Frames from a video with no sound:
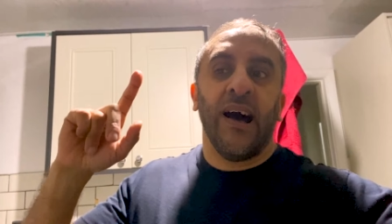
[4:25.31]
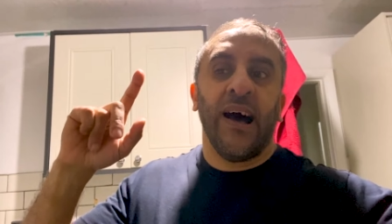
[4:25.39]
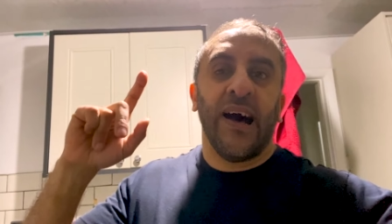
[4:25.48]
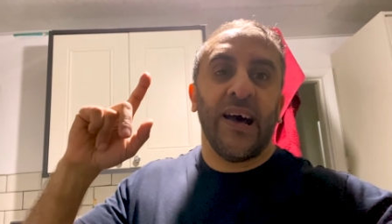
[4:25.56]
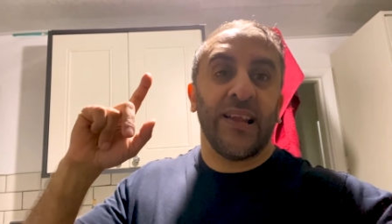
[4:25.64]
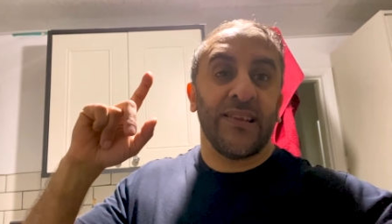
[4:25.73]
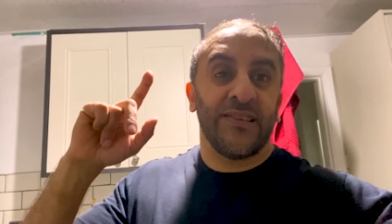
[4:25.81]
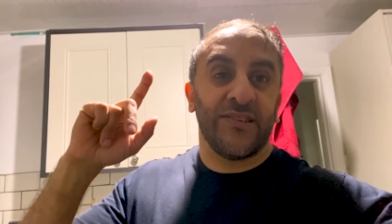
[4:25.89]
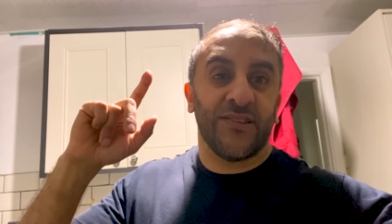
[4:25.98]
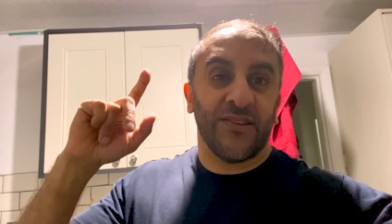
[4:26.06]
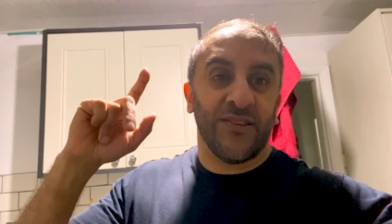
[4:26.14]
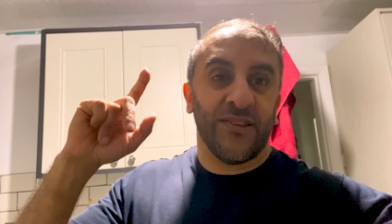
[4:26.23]

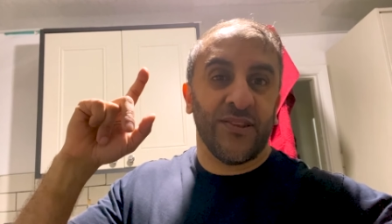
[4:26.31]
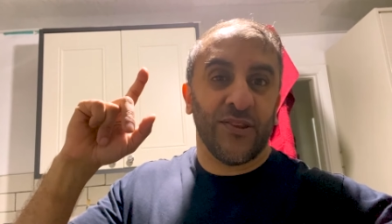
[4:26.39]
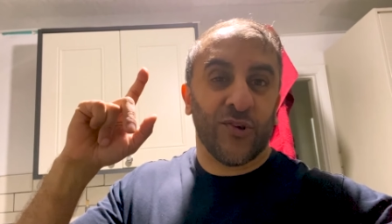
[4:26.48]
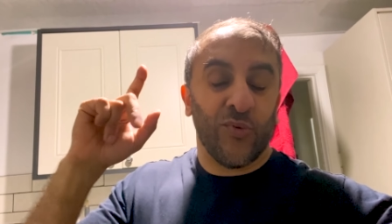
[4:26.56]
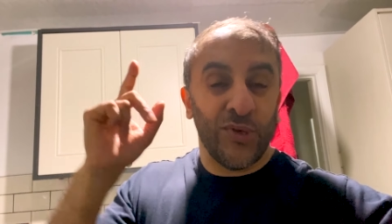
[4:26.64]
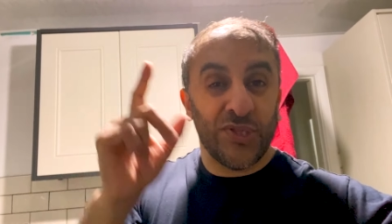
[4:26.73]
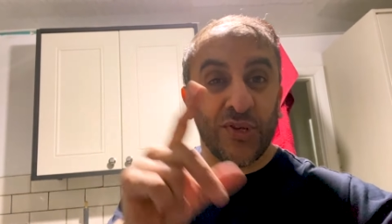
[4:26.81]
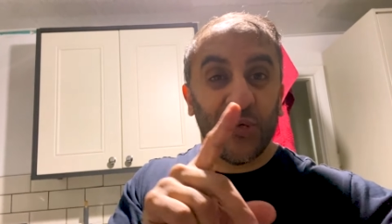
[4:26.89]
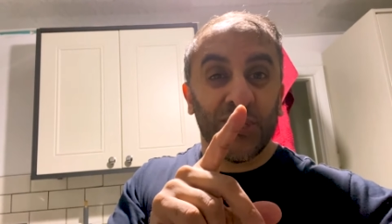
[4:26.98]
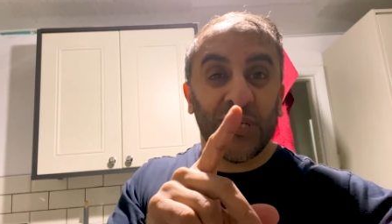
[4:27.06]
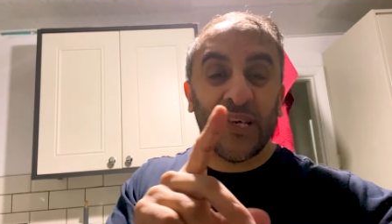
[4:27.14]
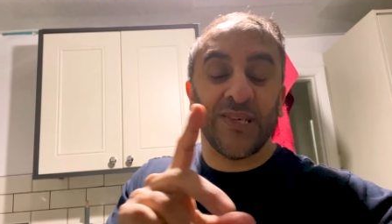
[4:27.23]
And
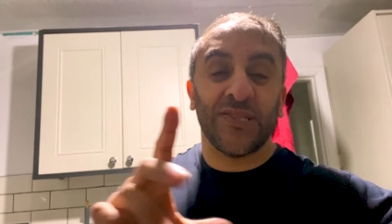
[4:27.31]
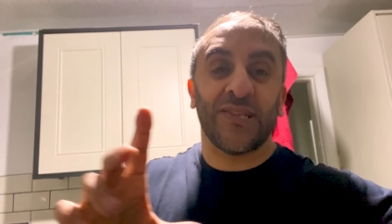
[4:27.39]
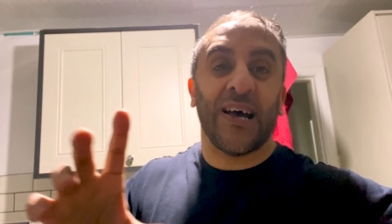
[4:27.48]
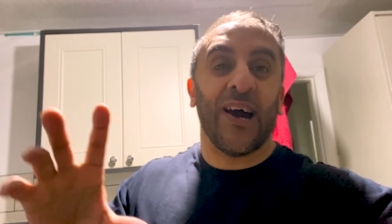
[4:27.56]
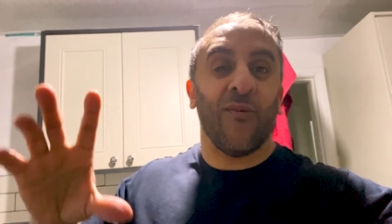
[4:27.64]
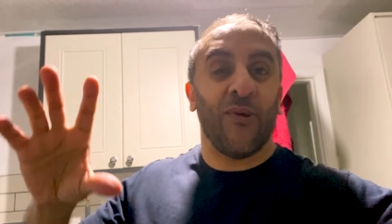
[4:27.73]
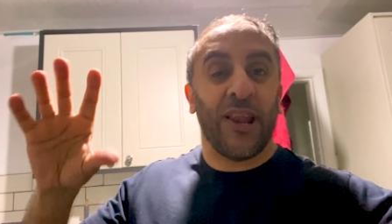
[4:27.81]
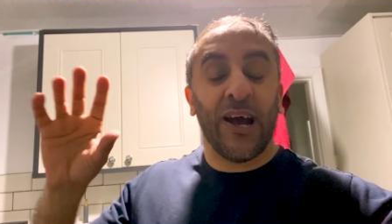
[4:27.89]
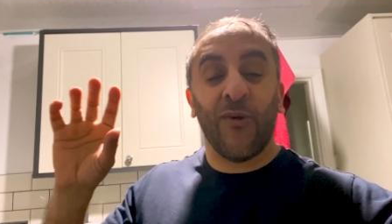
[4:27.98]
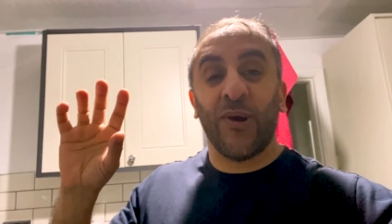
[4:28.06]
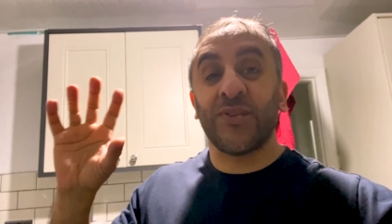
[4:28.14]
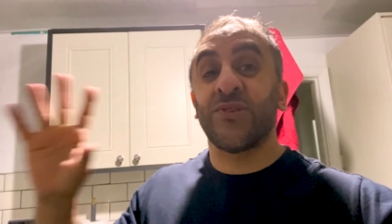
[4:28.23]
Coincidence is that when
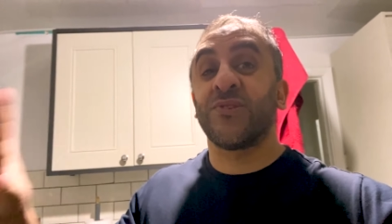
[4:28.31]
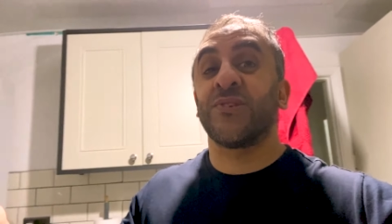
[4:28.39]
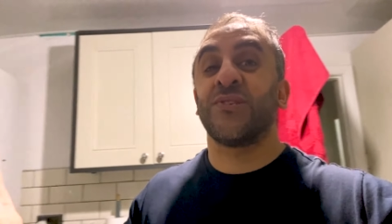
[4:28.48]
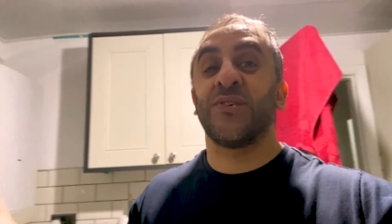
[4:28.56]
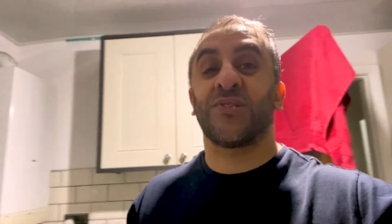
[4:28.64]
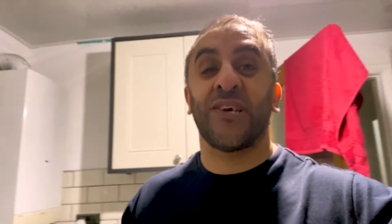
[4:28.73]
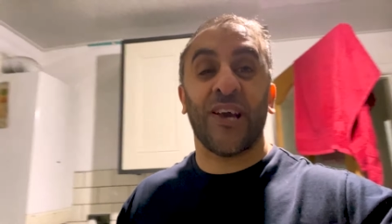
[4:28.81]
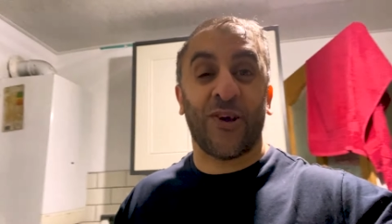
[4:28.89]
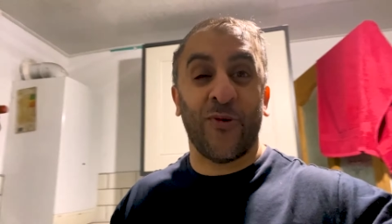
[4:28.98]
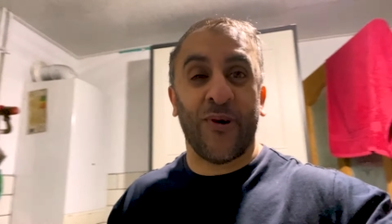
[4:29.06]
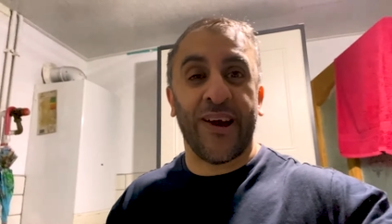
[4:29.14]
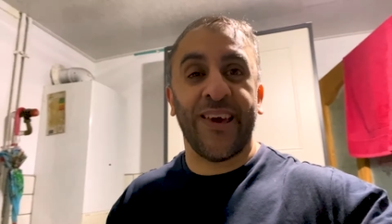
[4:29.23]
I went into this
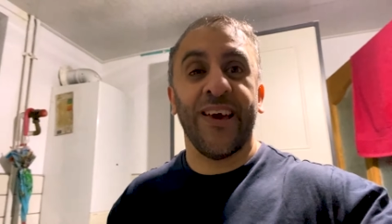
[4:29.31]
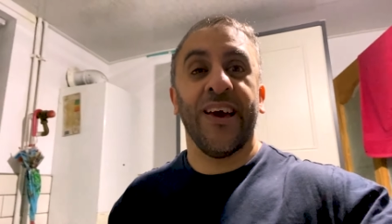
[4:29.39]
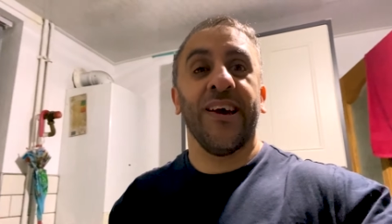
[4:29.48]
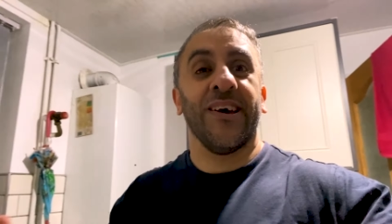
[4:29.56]
takeaway,